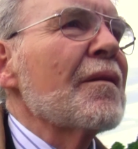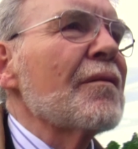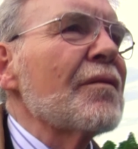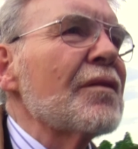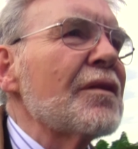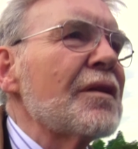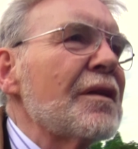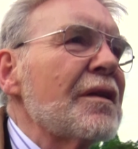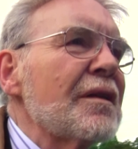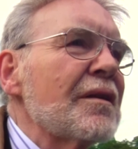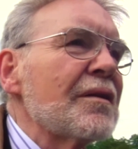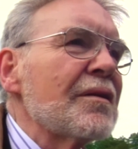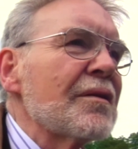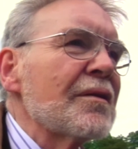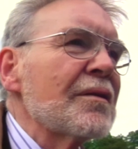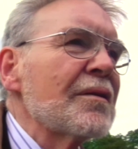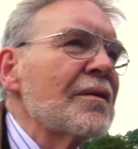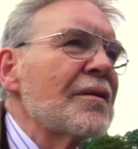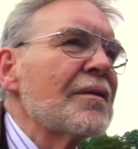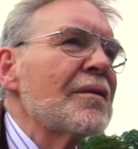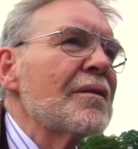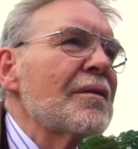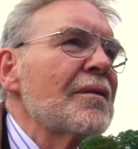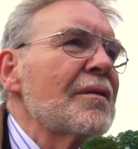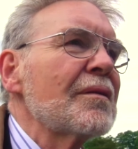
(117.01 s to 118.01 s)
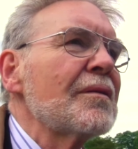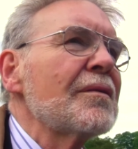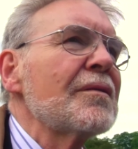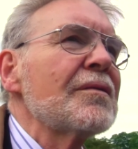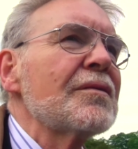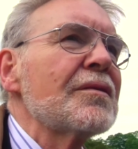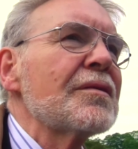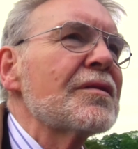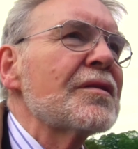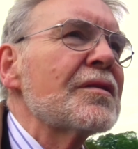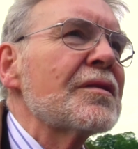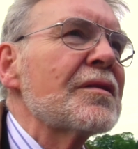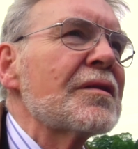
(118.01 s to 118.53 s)
the Dean
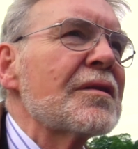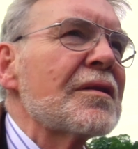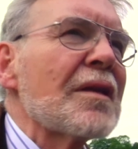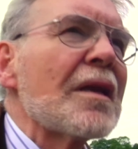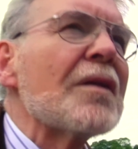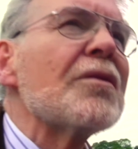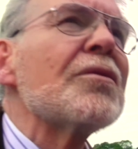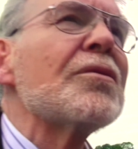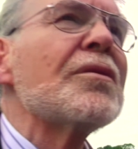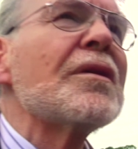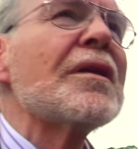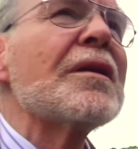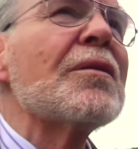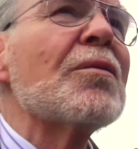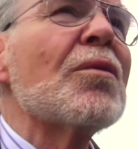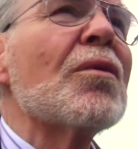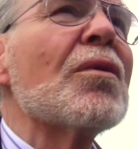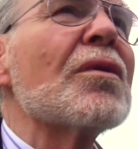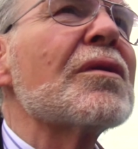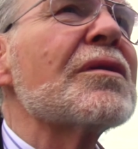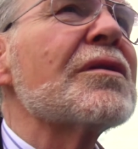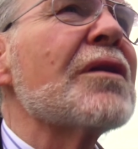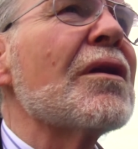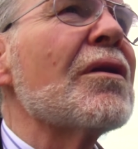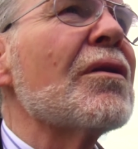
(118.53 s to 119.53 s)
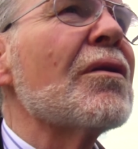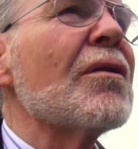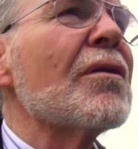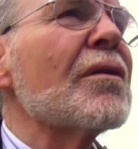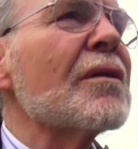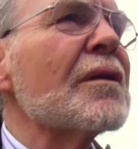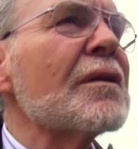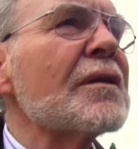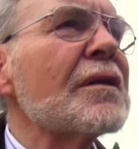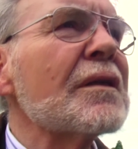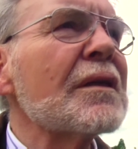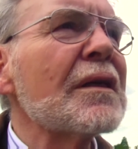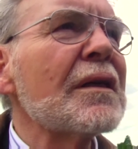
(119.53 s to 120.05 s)
slowly walked along
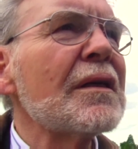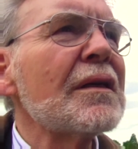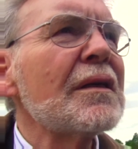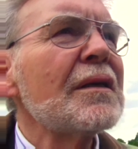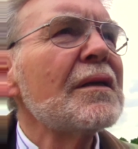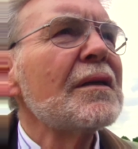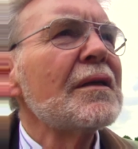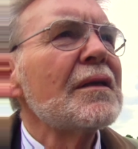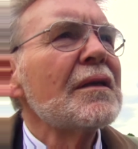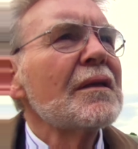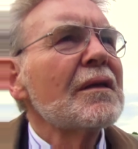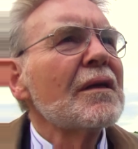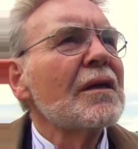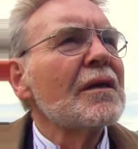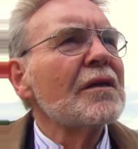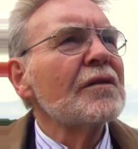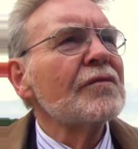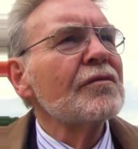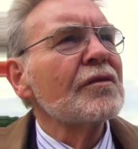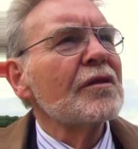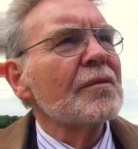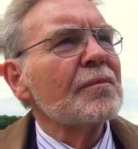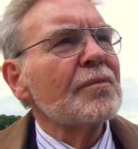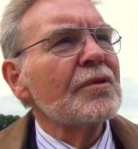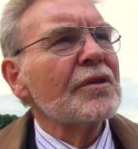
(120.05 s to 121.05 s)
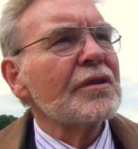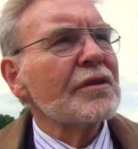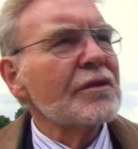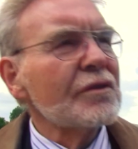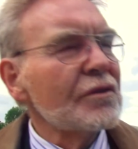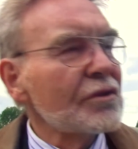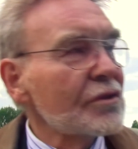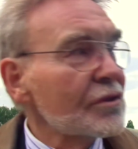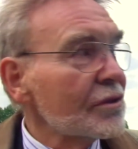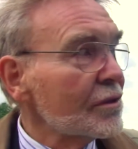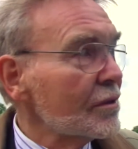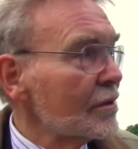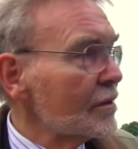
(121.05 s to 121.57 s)
over the bridge,
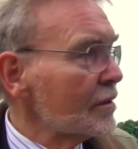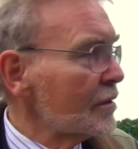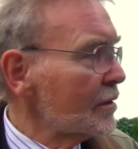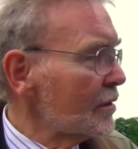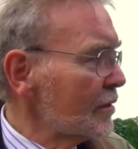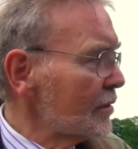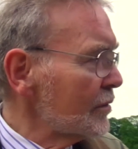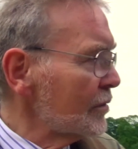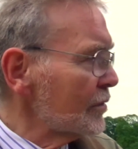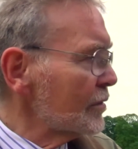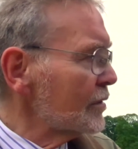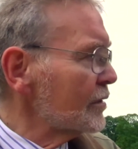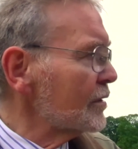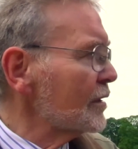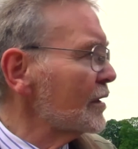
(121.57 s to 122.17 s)
looked